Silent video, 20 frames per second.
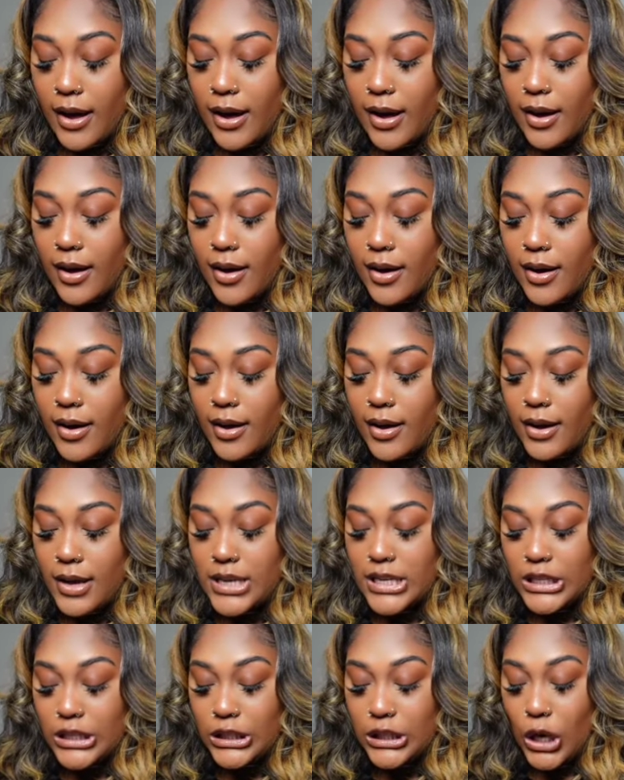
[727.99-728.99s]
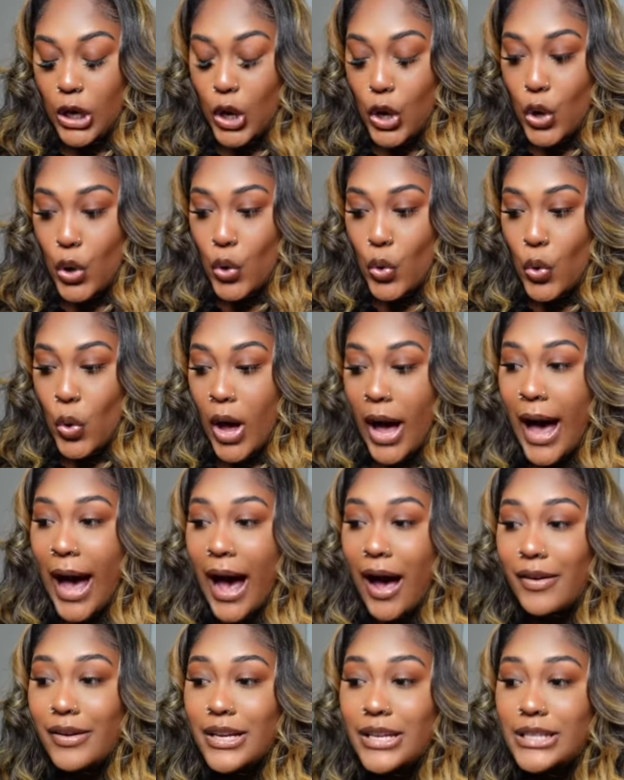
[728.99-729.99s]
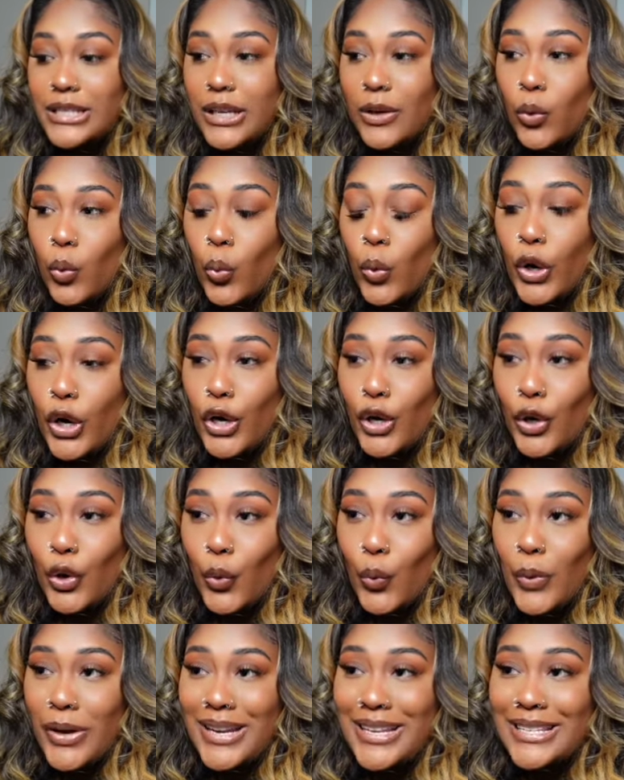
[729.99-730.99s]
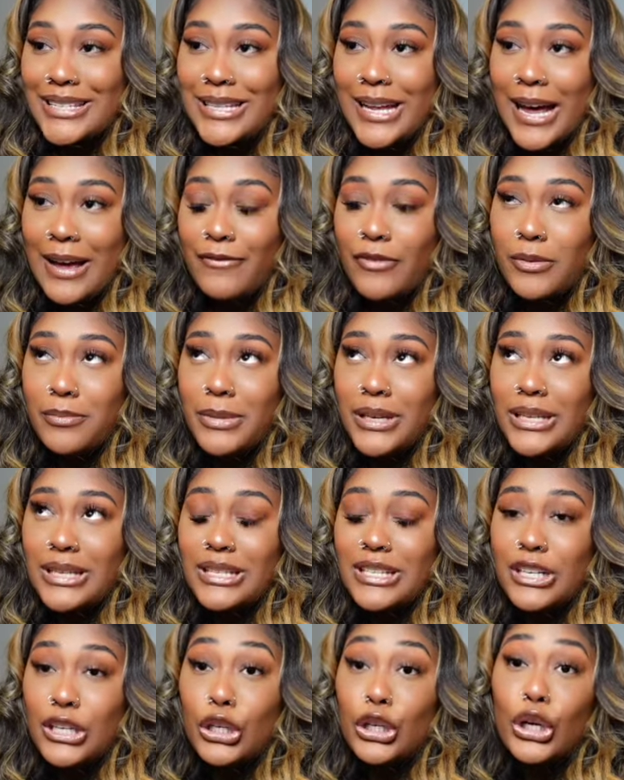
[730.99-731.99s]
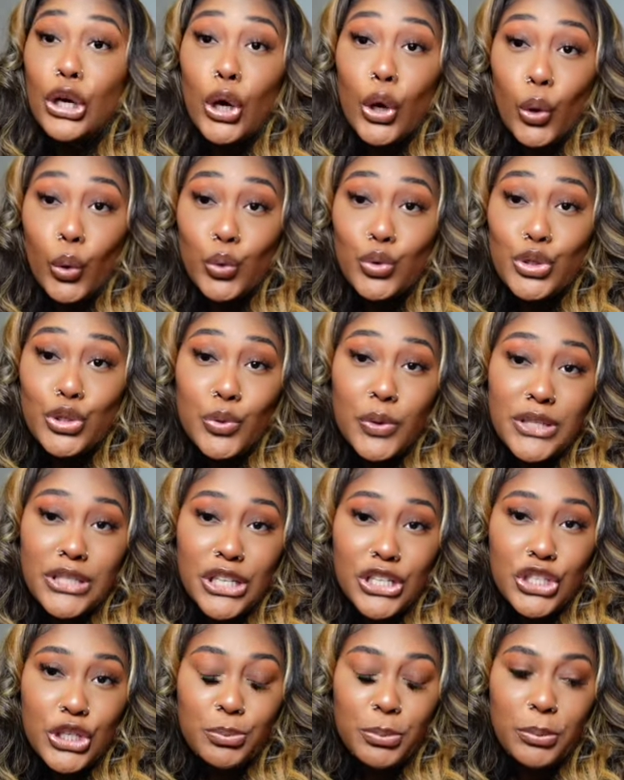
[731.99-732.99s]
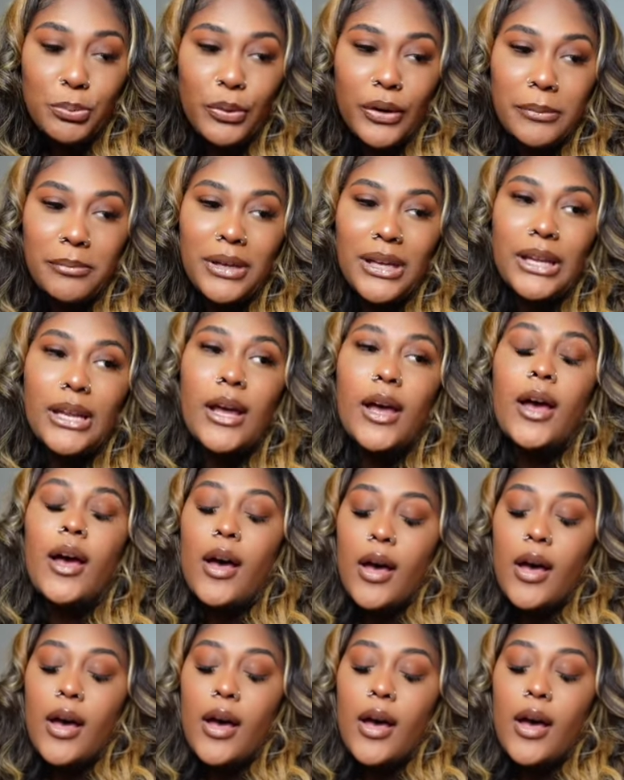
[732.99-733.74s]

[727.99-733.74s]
So how does it work when it's time for me to go to a touch-up appointment?